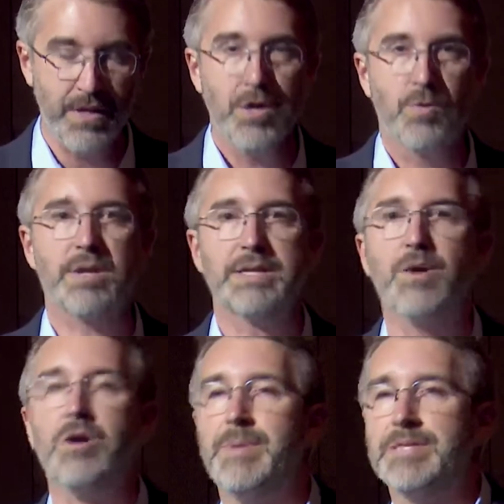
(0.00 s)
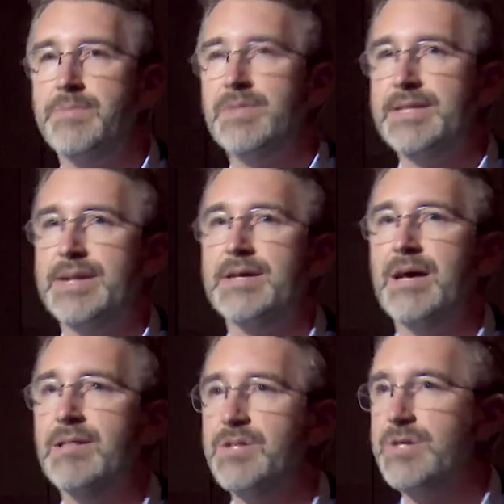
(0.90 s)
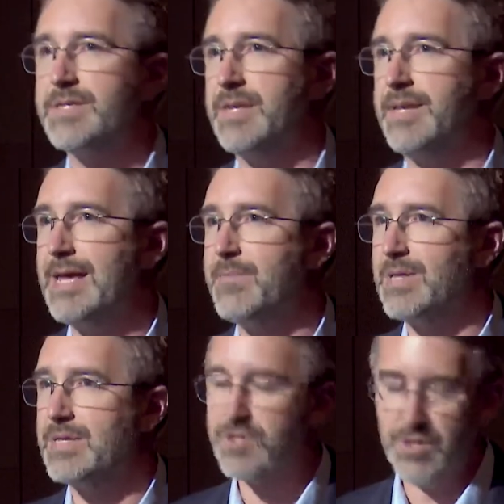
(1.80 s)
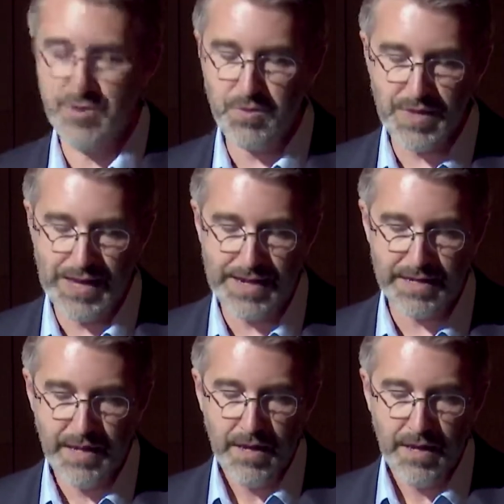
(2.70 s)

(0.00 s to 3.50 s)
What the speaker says: We're going to talk about some of the technologies that enable us to do that,